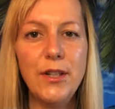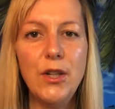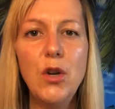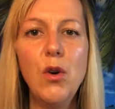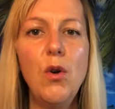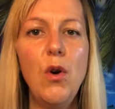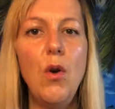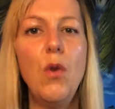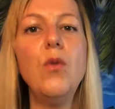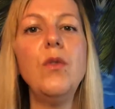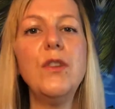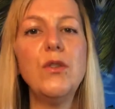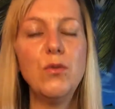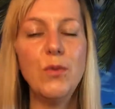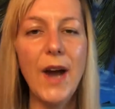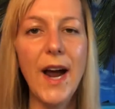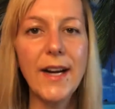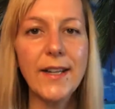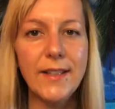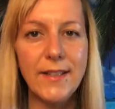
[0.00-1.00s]
you're only
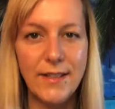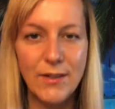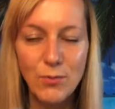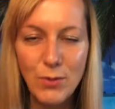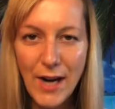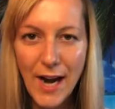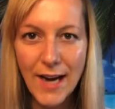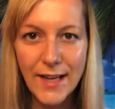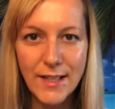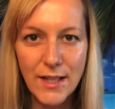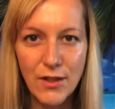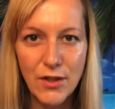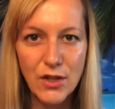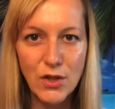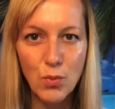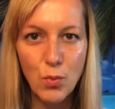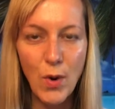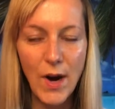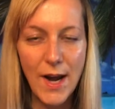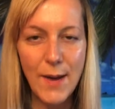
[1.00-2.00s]
reacting
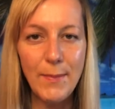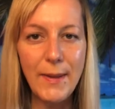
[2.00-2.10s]
this way